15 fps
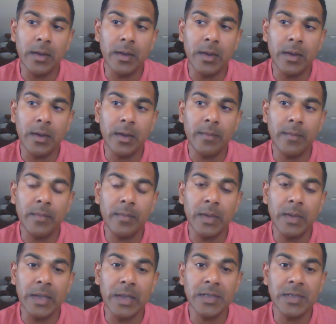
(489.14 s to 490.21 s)

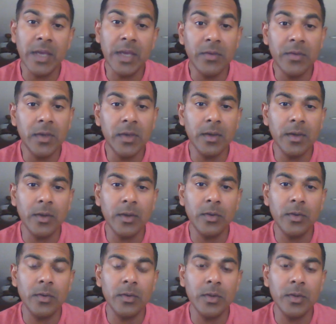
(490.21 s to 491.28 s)
less heavy on
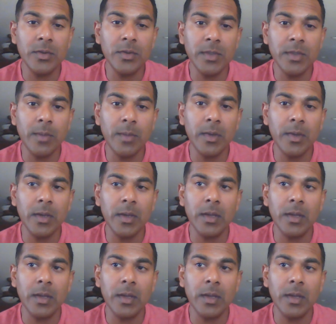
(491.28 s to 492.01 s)
your stomach,